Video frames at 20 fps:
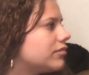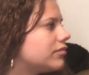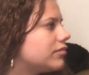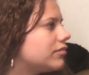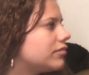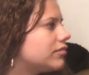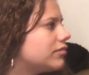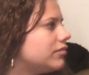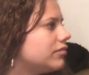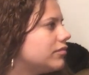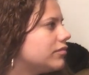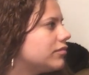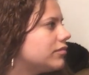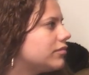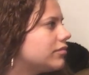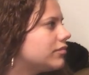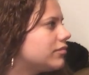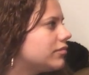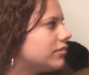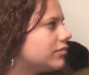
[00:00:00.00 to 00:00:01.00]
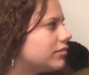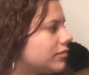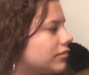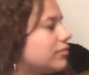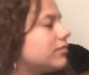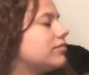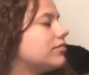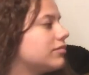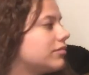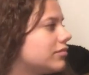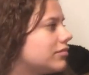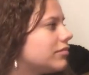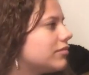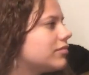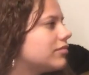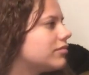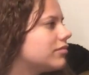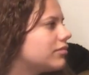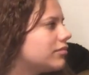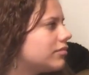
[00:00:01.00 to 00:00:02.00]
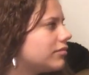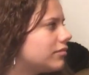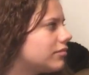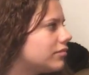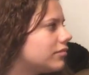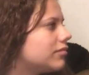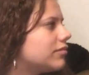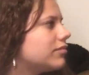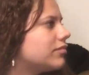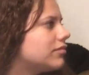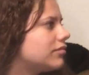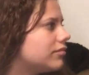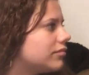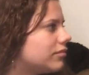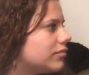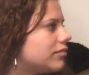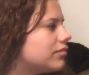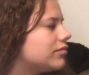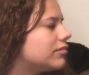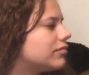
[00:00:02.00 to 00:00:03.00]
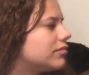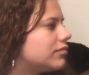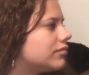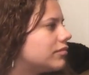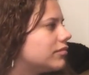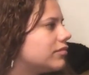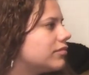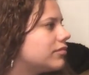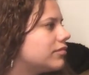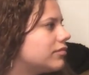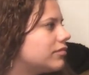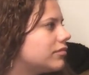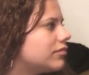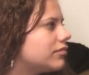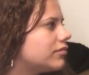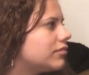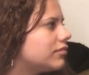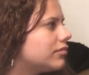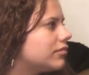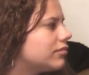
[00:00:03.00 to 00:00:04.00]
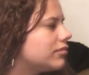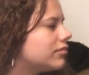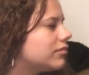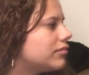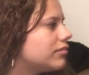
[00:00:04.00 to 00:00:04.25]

This person isn't speaking.